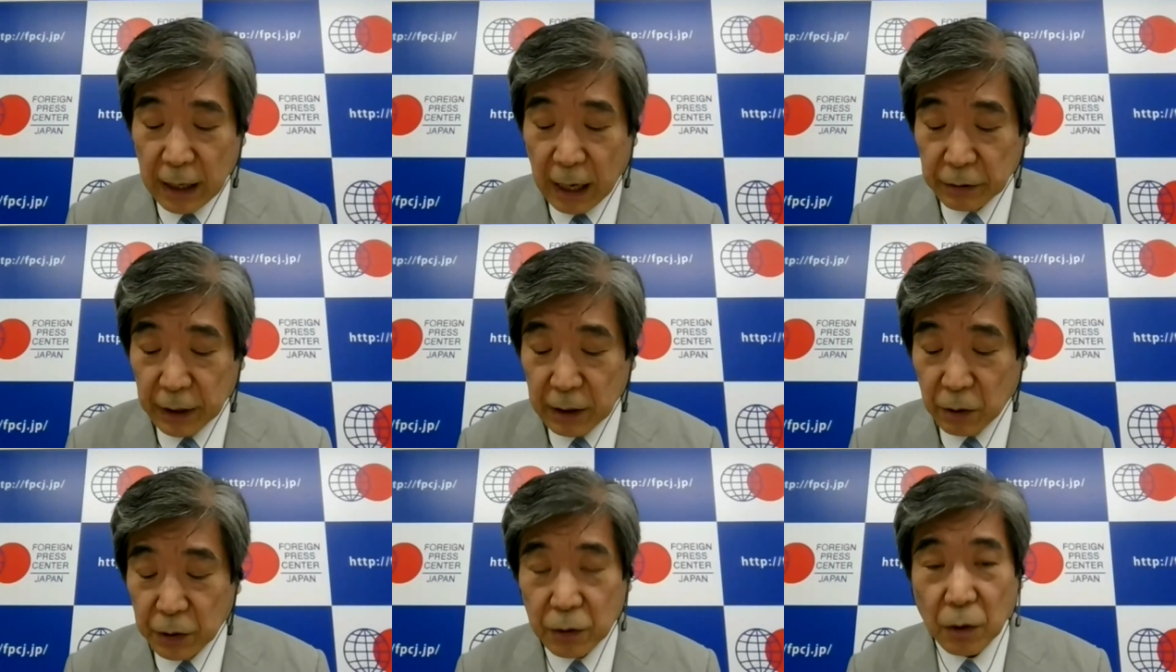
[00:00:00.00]
Treaty on
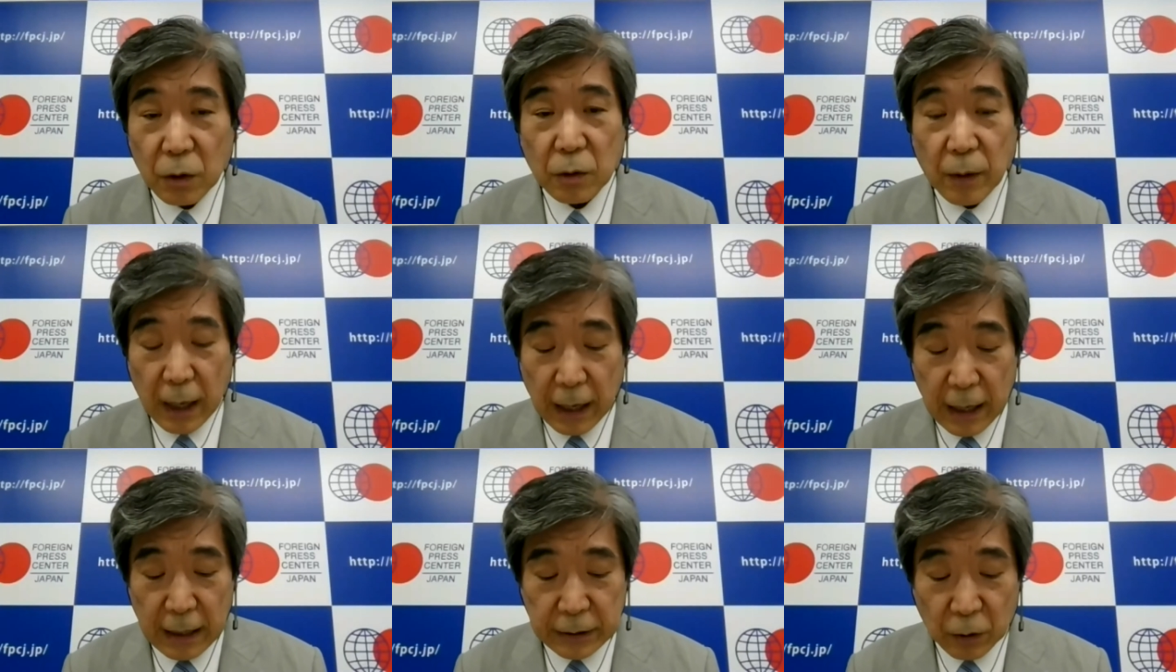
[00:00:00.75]
the Prohibition of
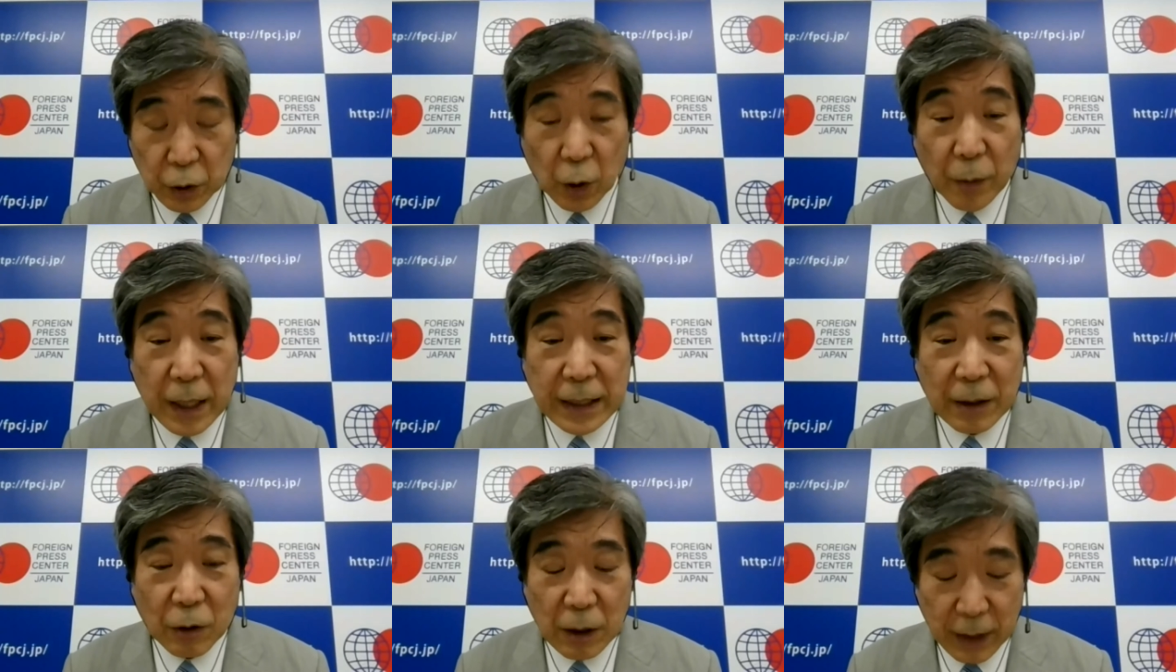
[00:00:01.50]
Nuclear Weapons has
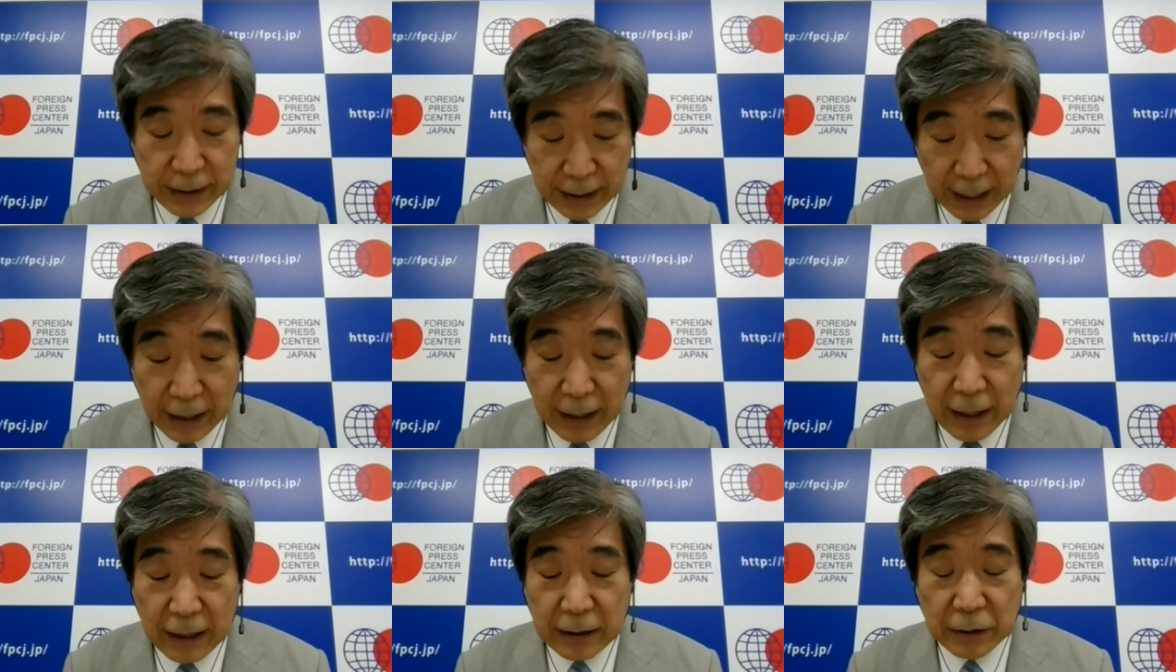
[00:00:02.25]
come into
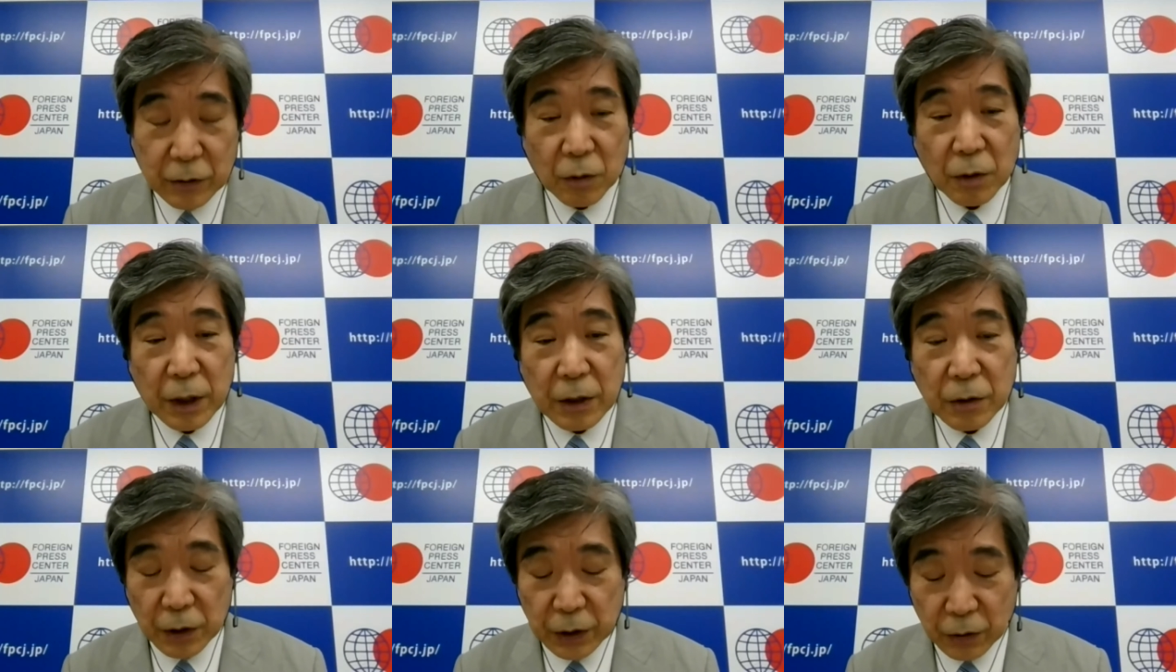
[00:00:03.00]
effect, and Japan
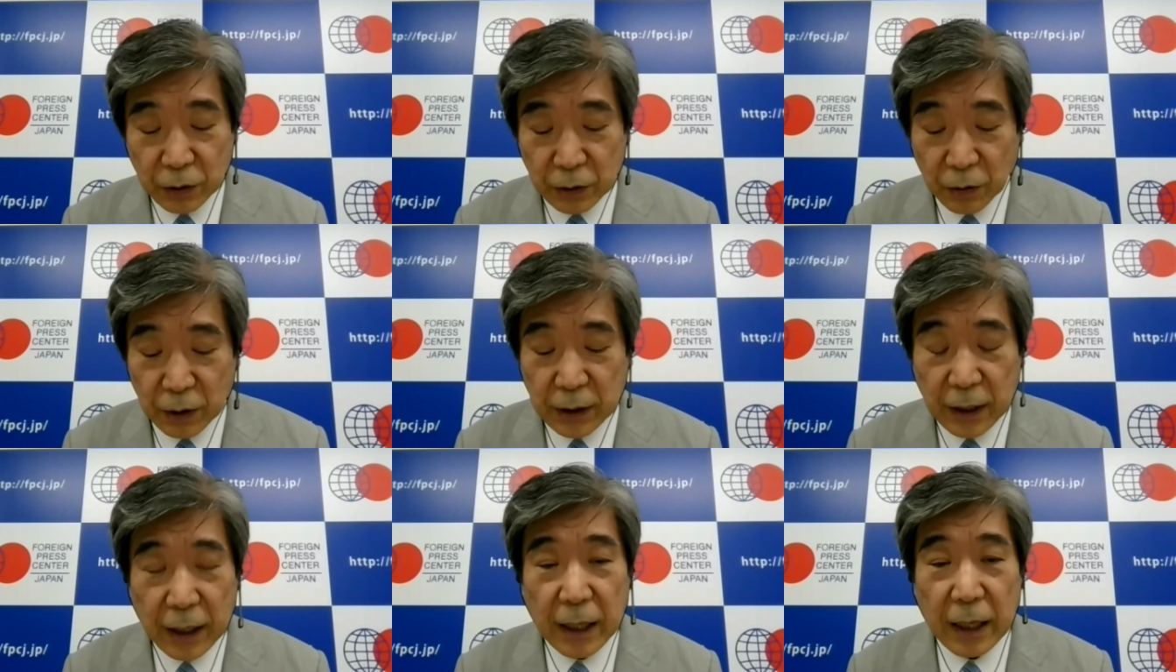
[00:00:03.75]
and other countries
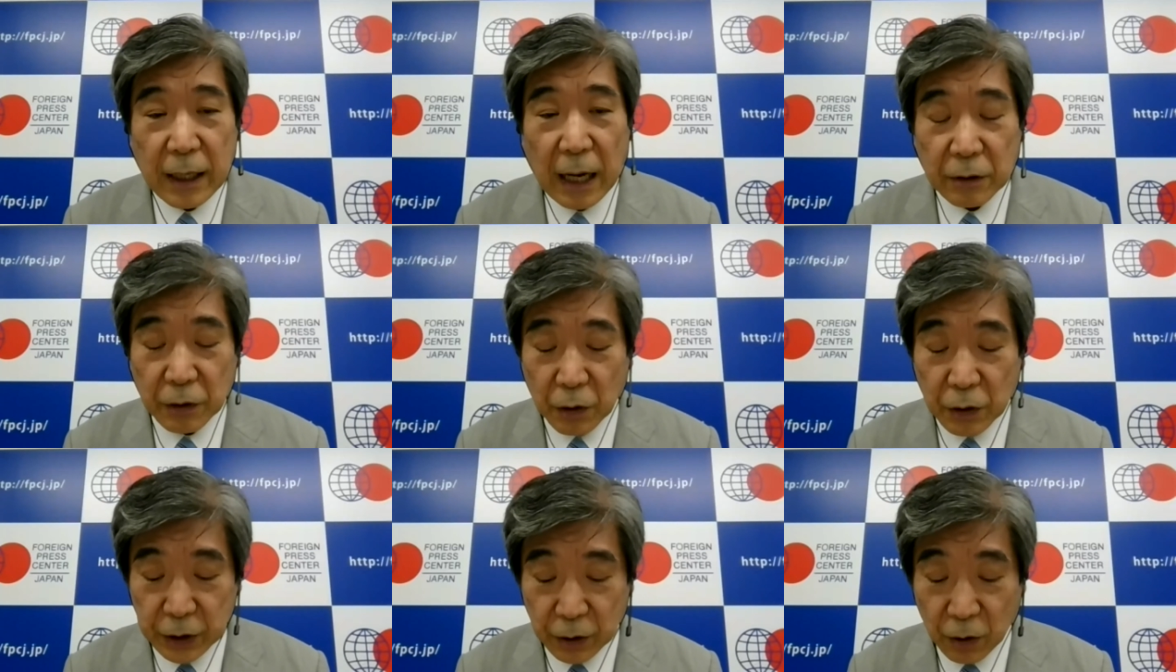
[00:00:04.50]
have not signed.
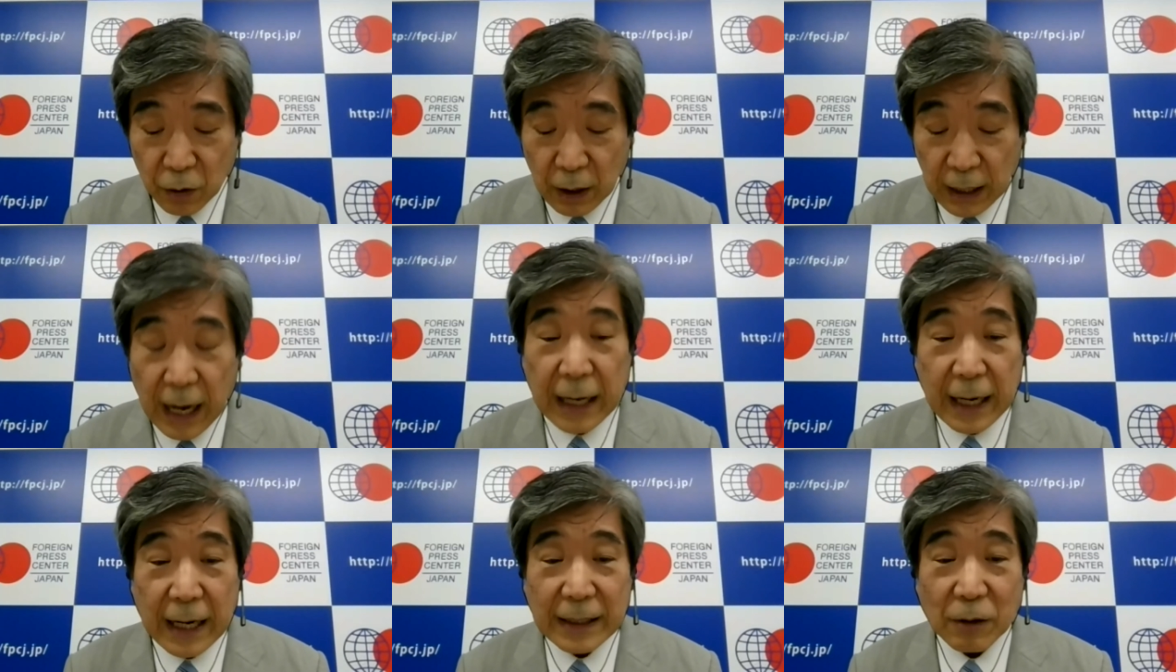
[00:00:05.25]
And one of the
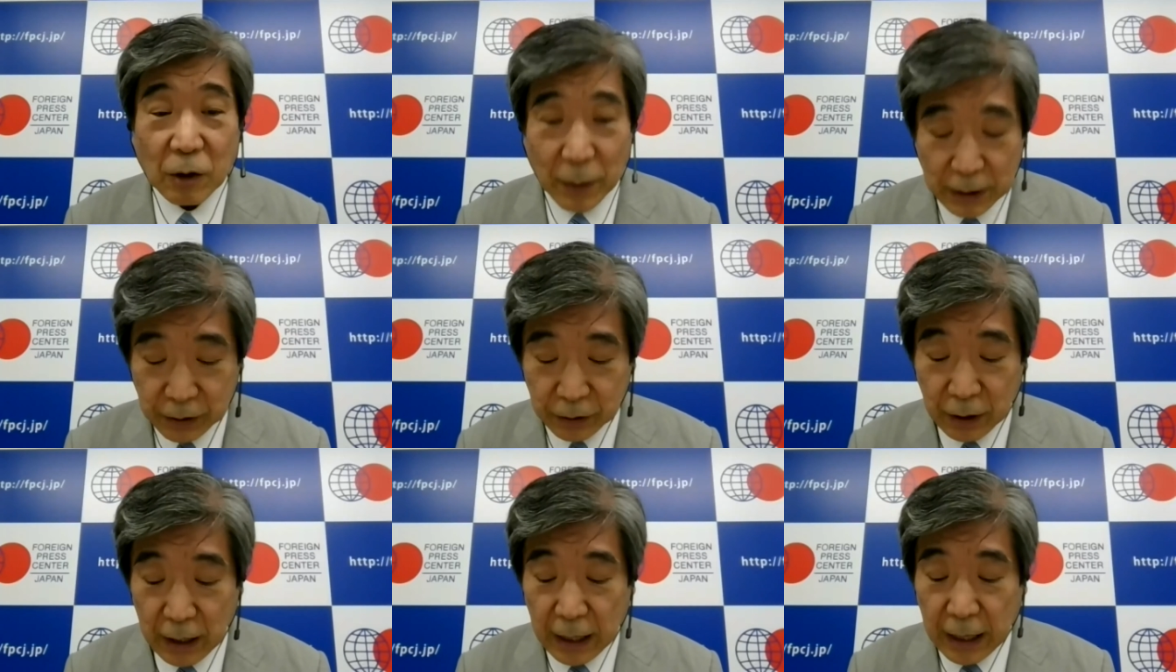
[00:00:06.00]
reasons is the
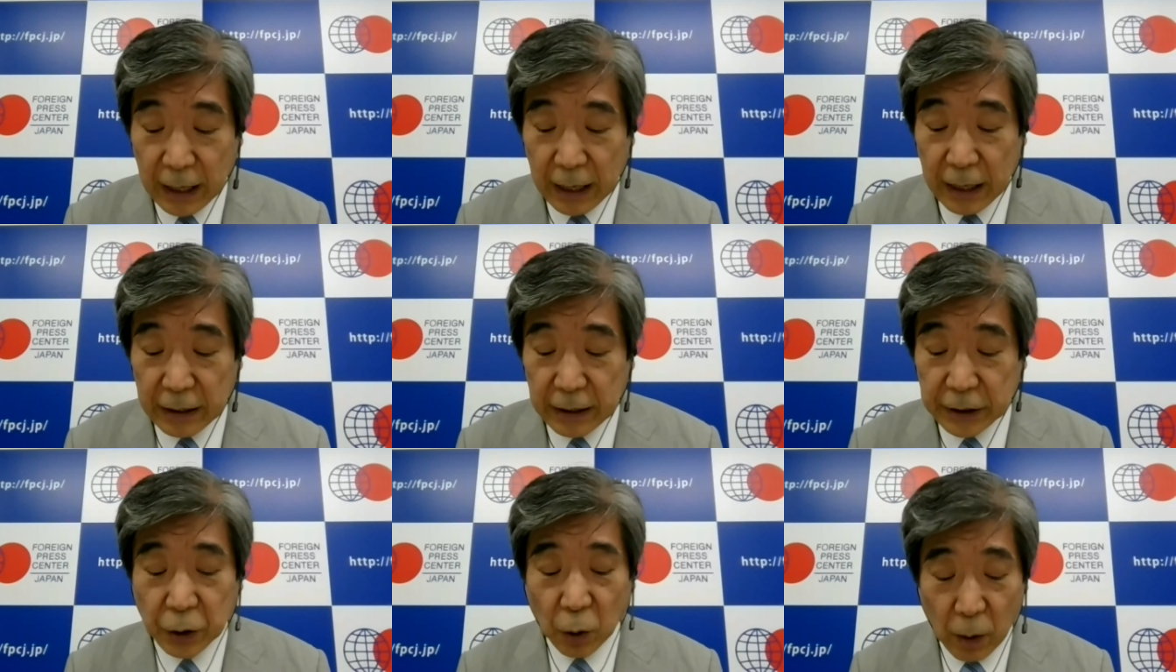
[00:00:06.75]
nuclear
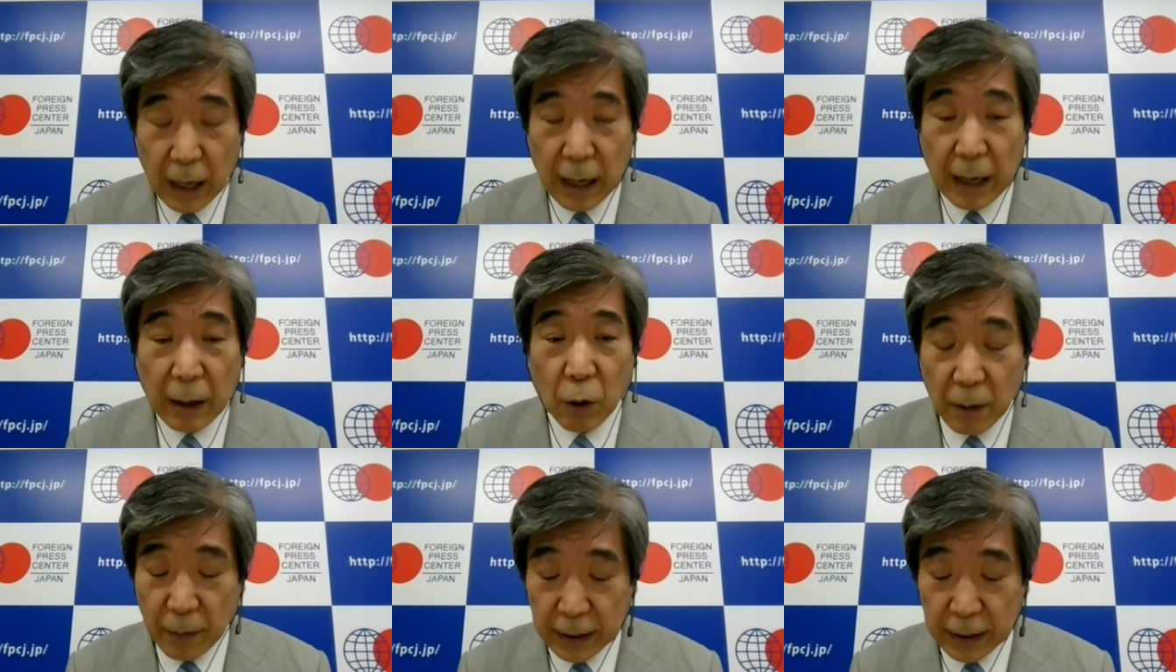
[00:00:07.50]
deterrence theory.